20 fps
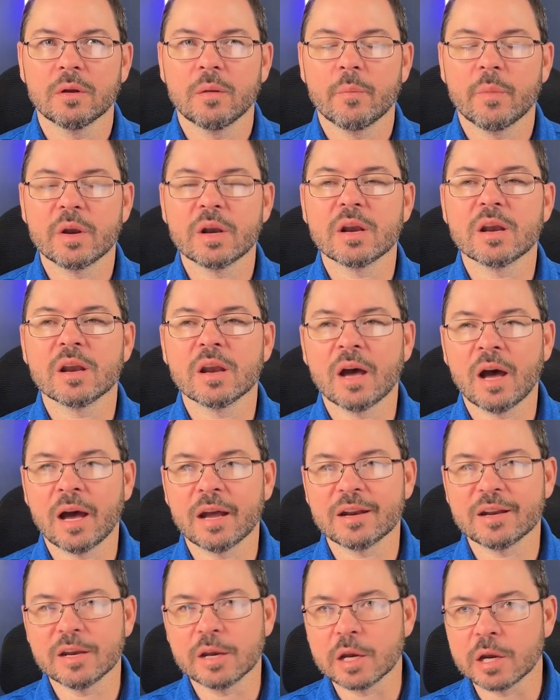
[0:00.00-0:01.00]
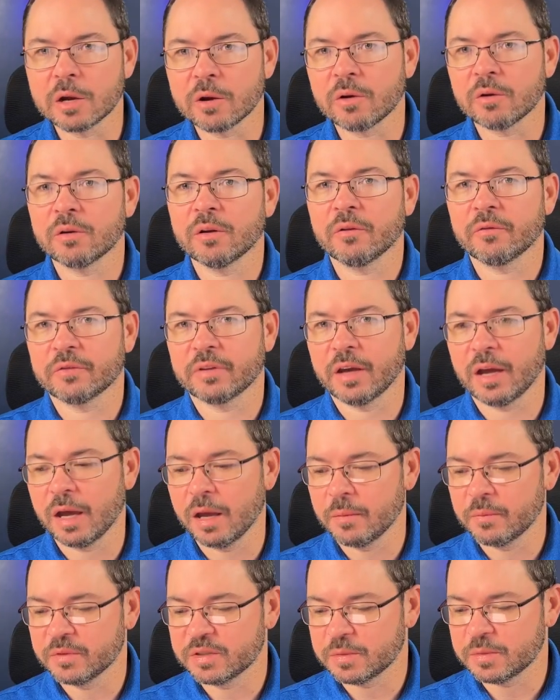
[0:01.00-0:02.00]
but not near enough
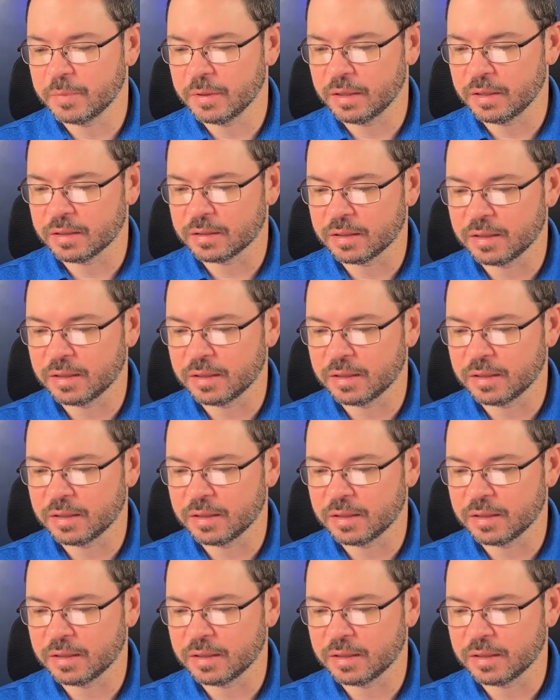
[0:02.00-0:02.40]
time spent.